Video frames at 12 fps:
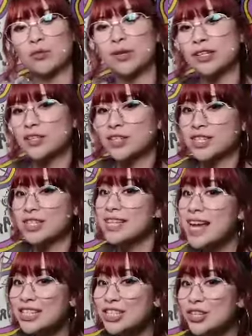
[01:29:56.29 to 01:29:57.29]
winners
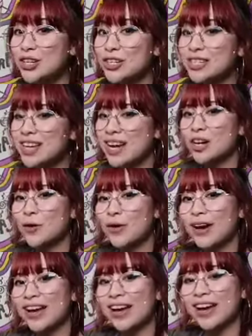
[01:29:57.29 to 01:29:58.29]
next Thursday, go
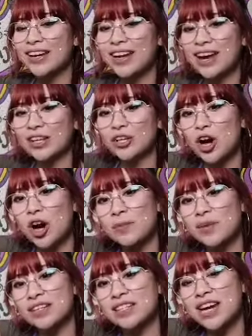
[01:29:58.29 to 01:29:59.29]
ahead and
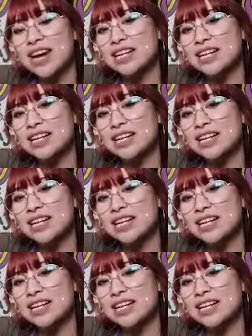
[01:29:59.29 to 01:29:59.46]
comment